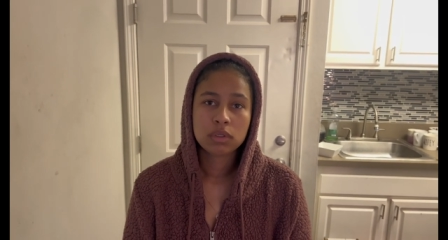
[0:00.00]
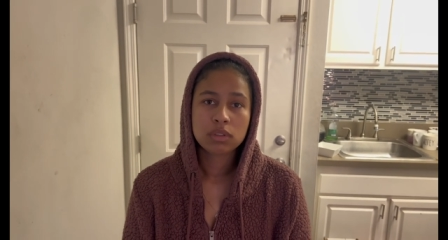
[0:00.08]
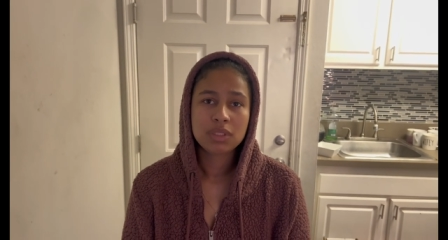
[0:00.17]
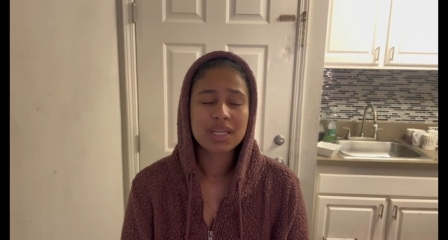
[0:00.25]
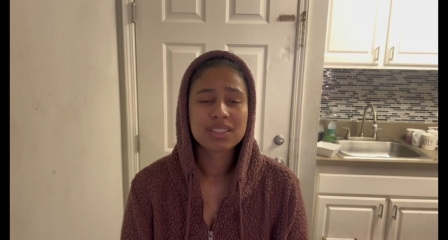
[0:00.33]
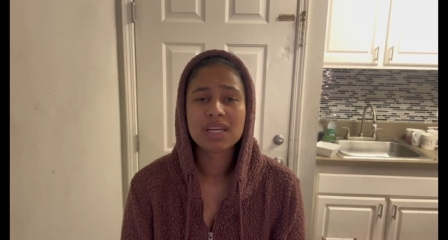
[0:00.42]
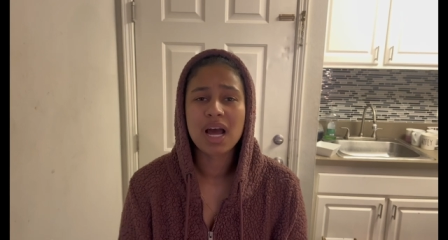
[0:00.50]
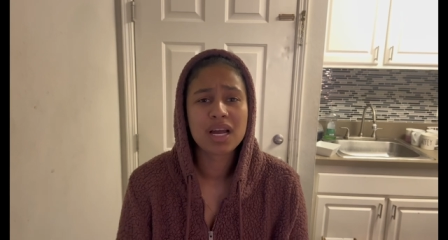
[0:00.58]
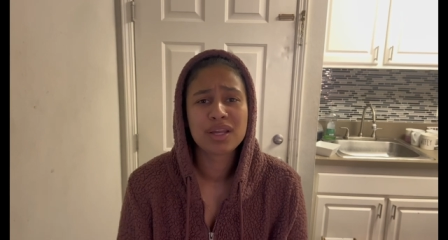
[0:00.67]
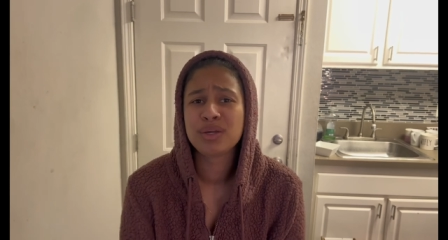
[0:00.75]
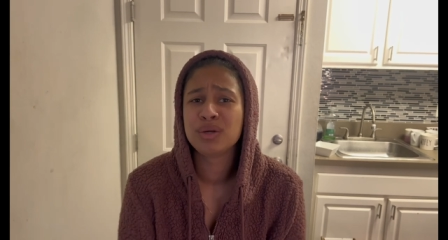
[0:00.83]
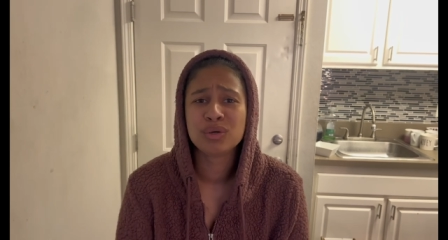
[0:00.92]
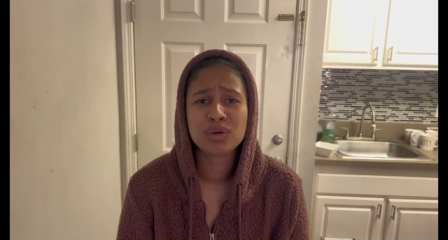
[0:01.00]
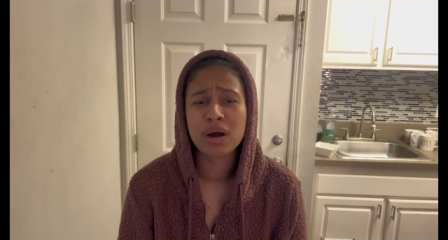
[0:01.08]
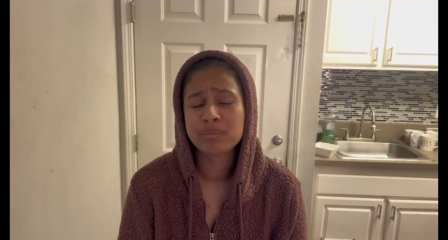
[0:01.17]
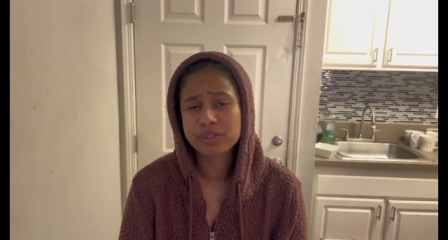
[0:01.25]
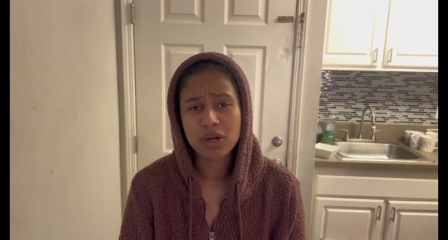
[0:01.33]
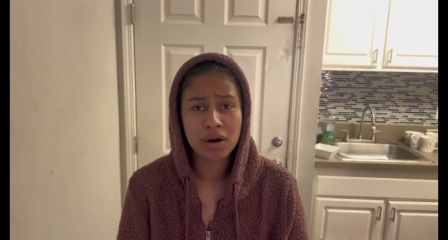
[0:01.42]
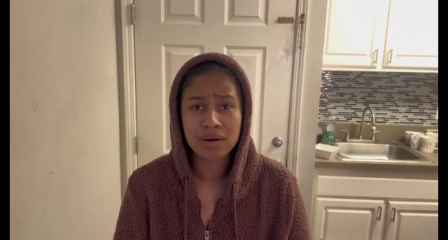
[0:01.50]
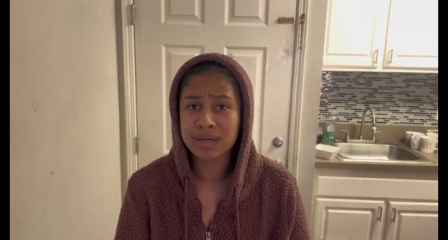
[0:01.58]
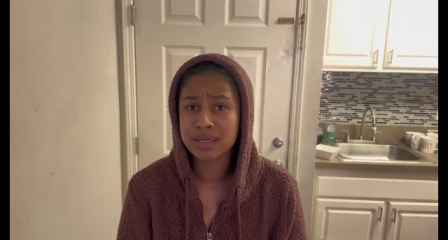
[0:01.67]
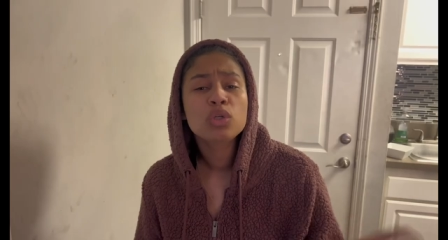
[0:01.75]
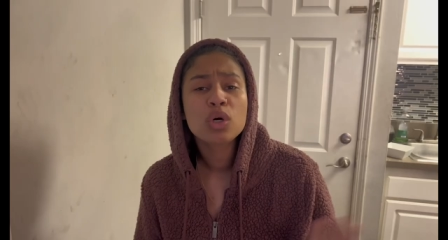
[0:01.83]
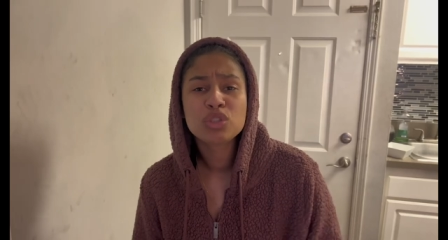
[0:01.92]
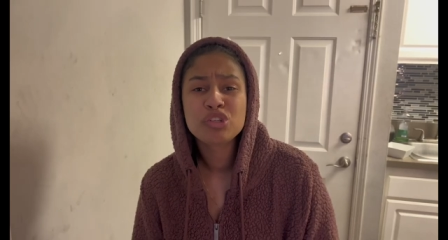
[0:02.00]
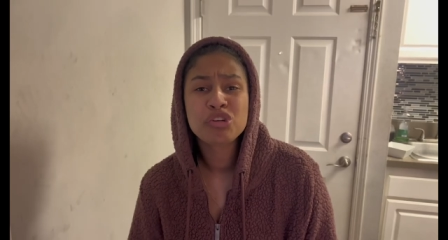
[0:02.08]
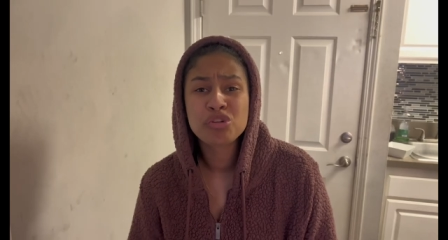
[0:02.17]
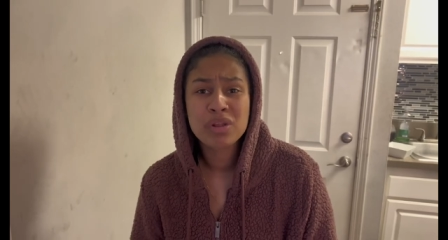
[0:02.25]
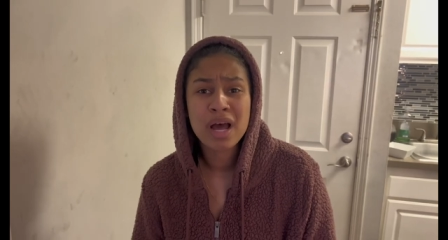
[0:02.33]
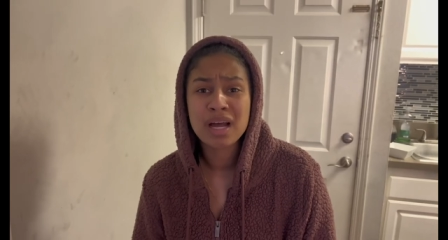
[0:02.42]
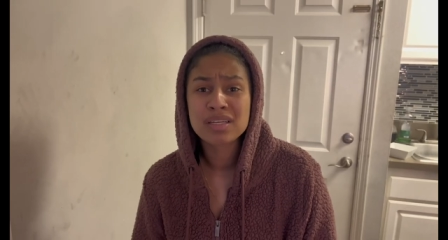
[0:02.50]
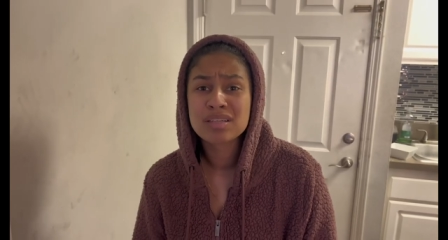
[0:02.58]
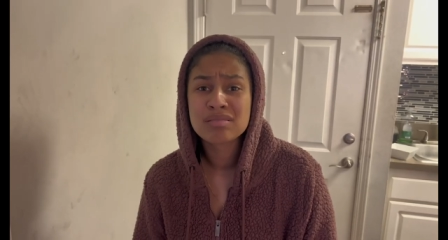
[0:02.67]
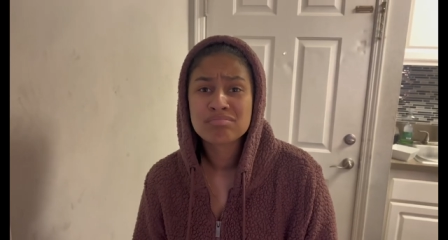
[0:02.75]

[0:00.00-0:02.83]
That's not cute. I'm sorry. Who told you to do that?